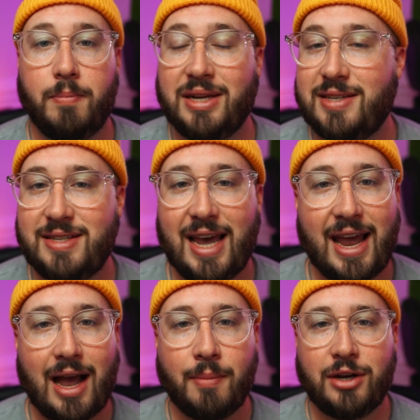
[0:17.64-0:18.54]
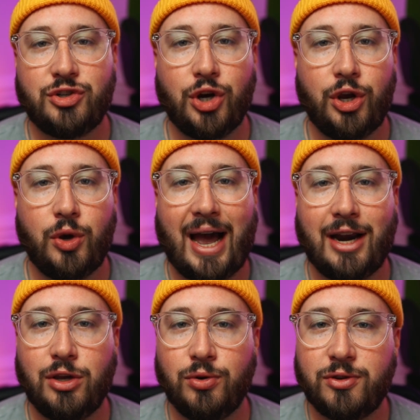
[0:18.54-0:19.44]
But today I'm going to show you
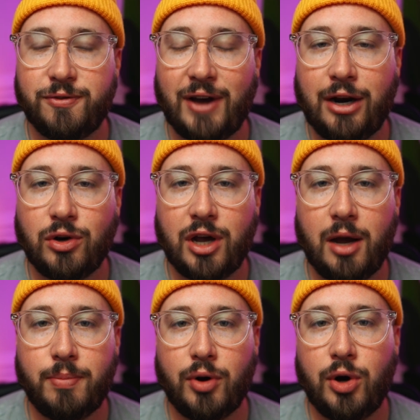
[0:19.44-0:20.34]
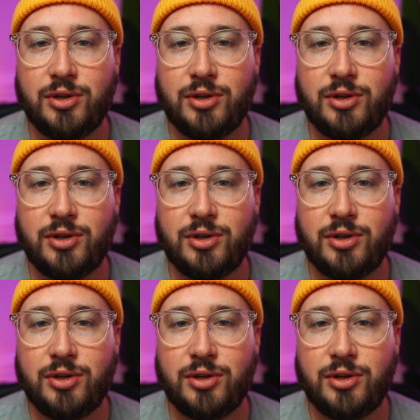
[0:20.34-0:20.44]
how to use Final Cut Pro